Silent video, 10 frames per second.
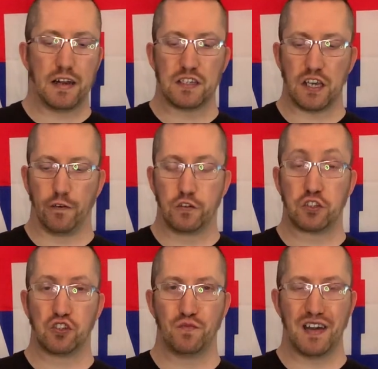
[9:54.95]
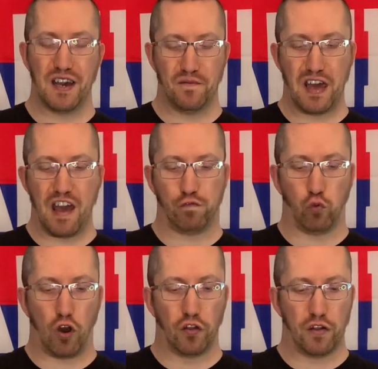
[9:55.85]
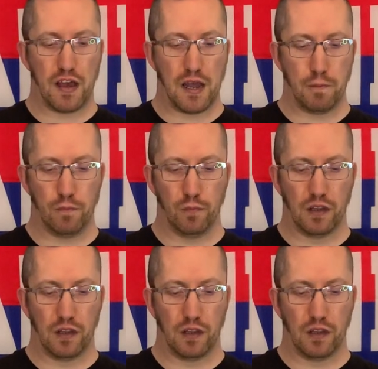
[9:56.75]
itself to some F1